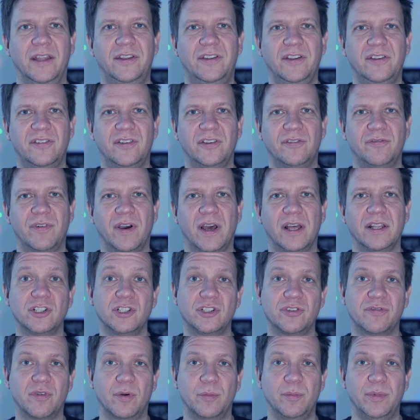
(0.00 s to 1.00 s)

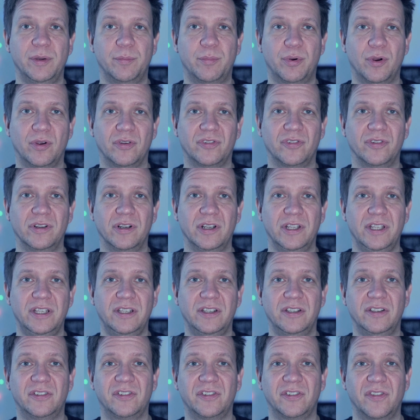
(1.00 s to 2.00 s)
disadvantage for me
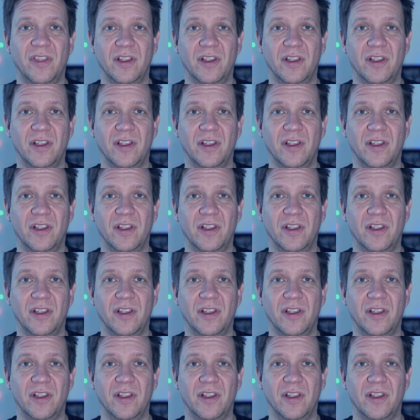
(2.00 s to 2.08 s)
personally is